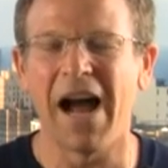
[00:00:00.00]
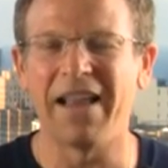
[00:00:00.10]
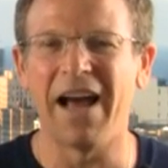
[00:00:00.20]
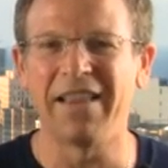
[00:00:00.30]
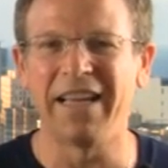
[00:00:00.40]

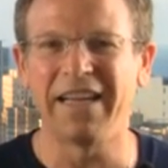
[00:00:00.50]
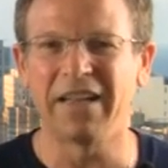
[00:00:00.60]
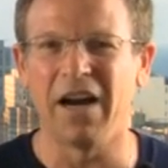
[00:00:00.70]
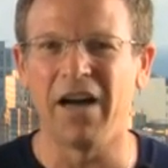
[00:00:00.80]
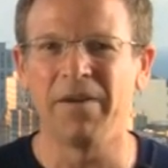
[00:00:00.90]
I
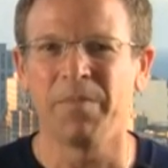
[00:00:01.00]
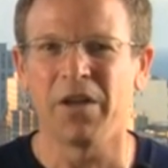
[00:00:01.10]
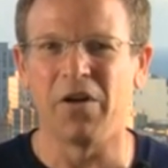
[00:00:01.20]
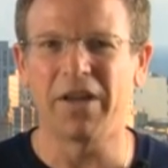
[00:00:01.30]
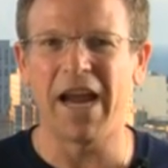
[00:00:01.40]
think, you
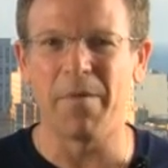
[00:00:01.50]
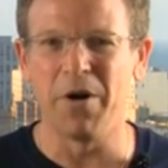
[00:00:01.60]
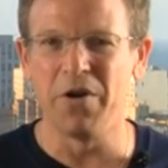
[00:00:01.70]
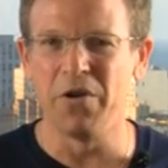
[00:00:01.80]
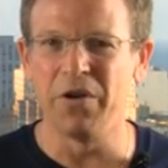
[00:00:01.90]
know,
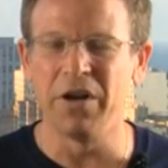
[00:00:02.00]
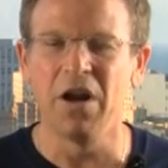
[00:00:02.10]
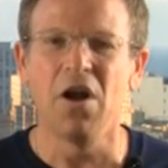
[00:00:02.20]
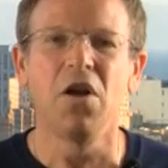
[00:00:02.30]
Cameron Newton,